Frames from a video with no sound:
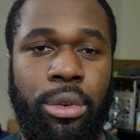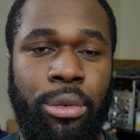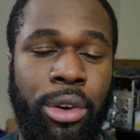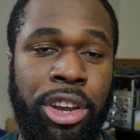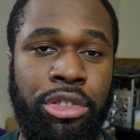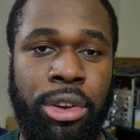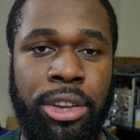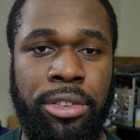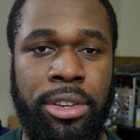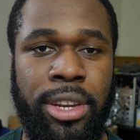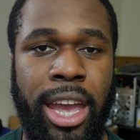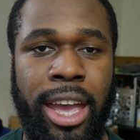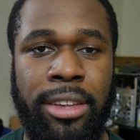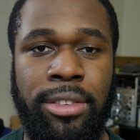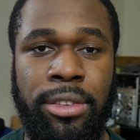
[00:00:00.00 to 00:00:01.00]
Ray tracing
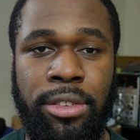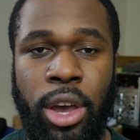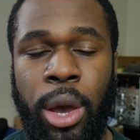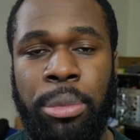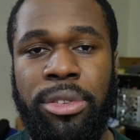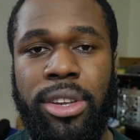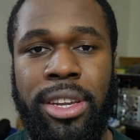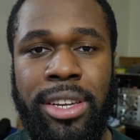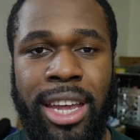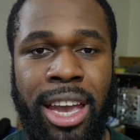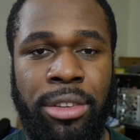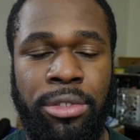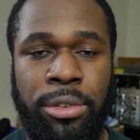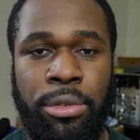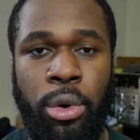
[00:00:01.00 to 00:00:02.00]
has its ups and
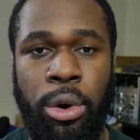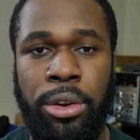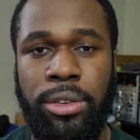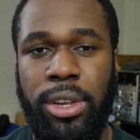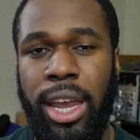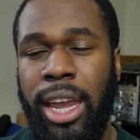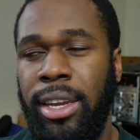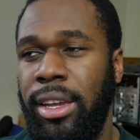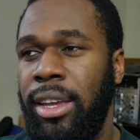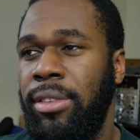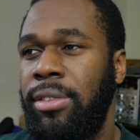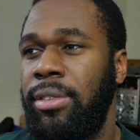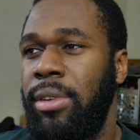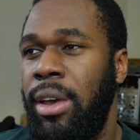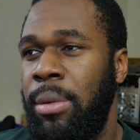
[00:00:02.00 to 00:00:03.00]
downs, of course, and
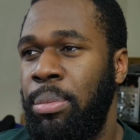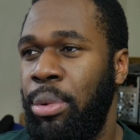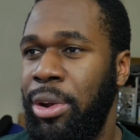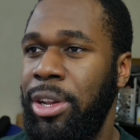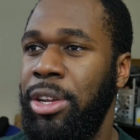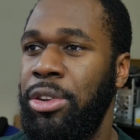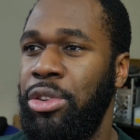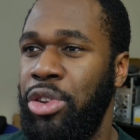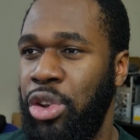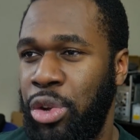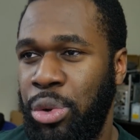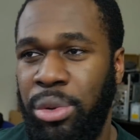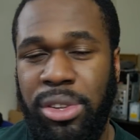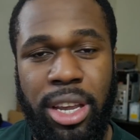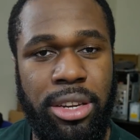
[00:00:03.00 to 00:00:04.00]
it's a pretty
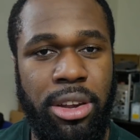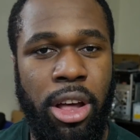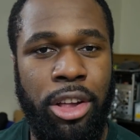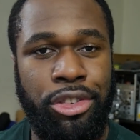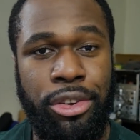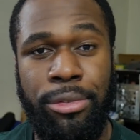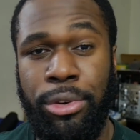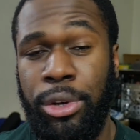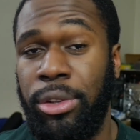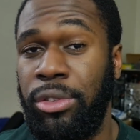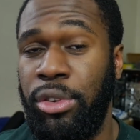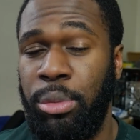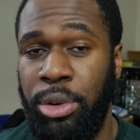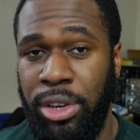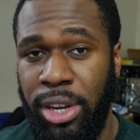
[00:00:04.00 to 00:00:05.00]
new technology for consumer